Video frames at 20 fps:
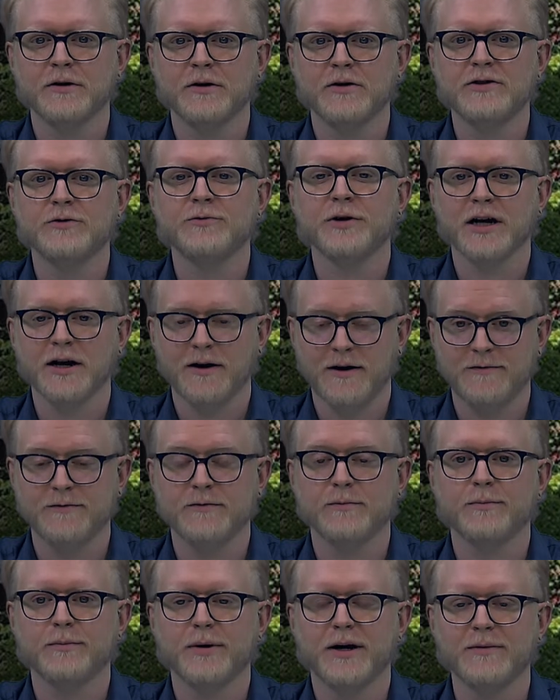to have
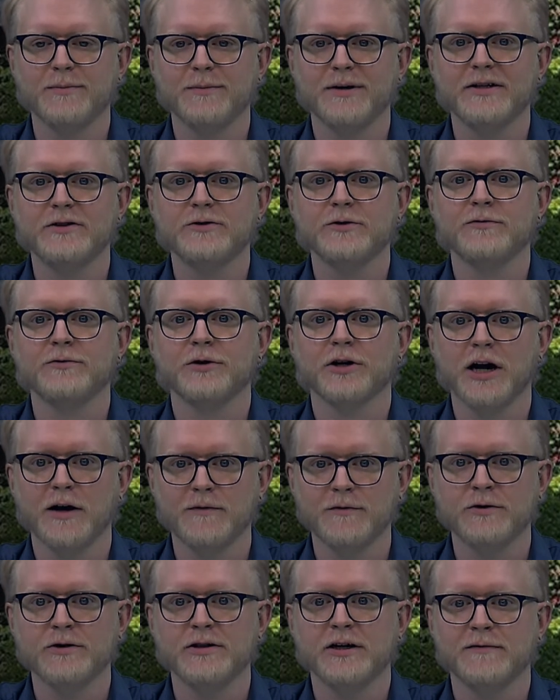
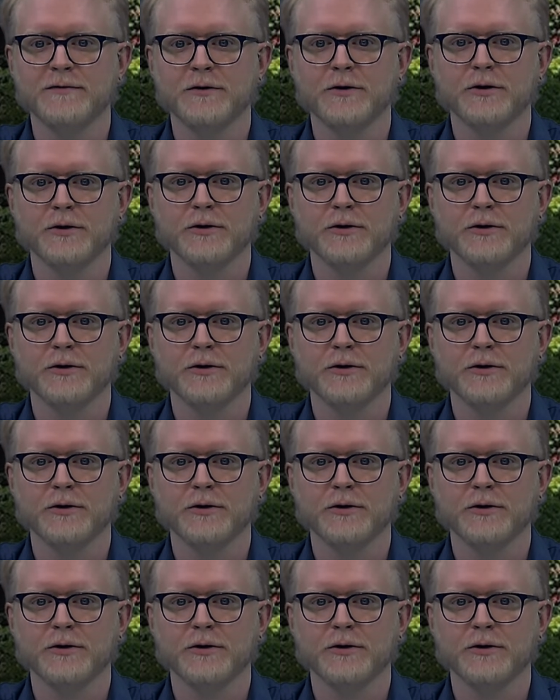recovered a further